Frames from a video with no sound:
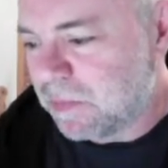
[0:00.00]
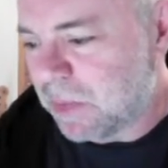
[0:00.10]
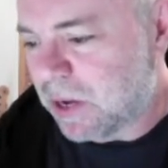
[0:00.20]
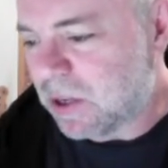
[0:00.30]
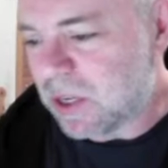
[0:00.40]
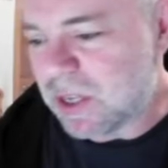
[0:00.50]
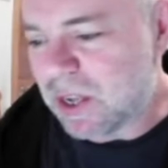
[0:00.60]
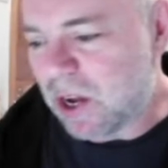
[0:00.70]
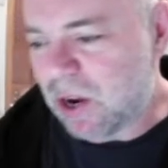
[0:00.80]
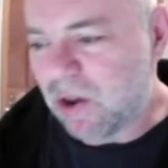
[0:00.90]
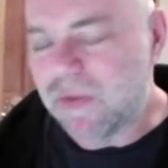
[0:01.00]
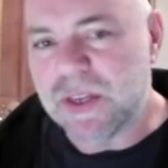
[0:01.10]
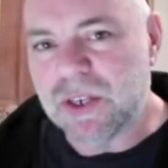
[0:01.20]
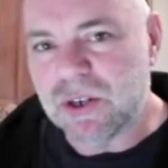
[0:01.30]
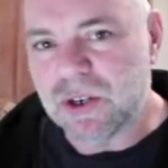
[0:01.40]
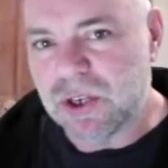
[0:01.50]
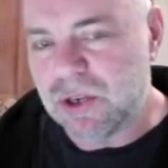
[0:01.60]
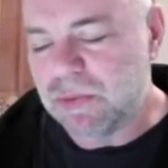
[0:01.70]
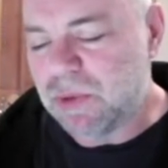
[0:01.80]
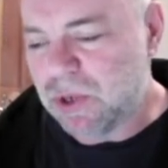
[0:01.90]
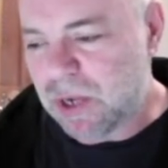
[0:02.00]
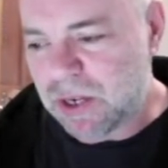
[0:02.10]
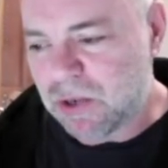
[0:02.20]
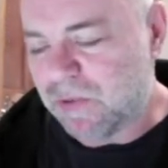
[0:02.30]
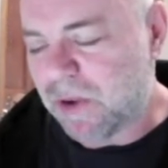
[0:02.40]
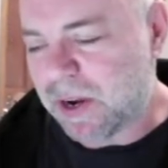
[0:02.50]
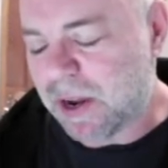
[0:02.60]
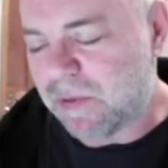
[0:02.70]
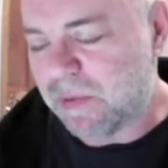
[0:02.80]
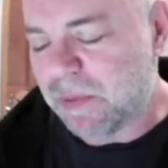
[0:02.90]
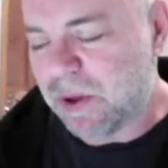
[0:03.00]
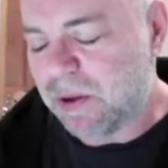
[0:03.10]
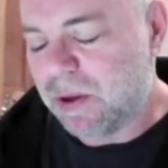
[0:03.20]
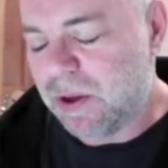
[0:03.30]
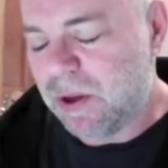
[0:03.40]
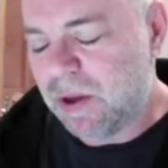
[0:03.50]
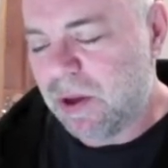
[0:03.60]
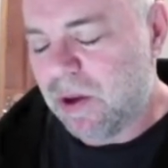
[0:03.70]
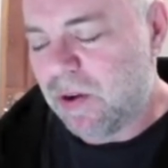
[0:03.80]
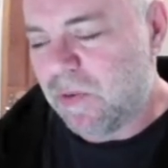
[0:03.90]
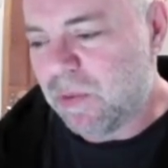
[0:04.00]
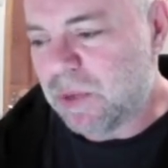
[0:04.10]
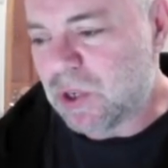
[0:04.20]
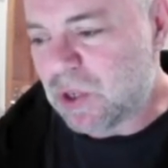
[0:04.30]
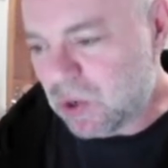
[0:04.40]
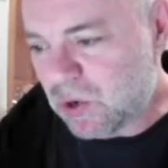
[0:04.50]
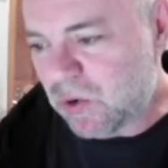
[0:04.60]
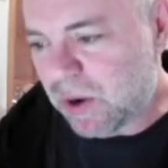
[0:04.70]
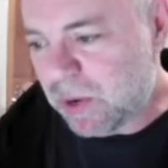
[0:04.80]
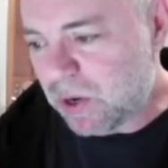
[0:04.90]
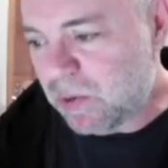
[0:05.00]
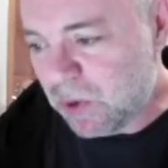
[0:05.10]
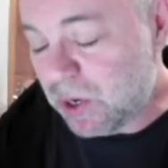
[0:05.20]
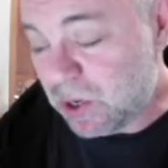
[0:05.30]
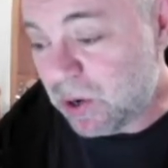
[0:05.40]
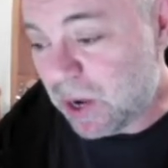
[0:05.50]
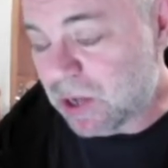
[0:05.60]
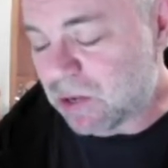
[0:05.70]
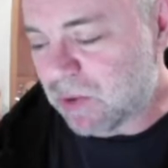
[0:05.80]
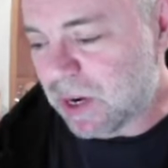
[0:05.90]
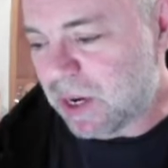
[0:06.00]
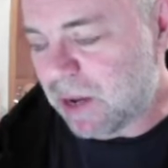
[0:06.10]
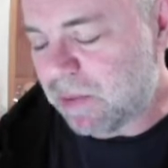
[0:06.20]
because a lot of these costumes, as you'll find out from the story when you do get to read it,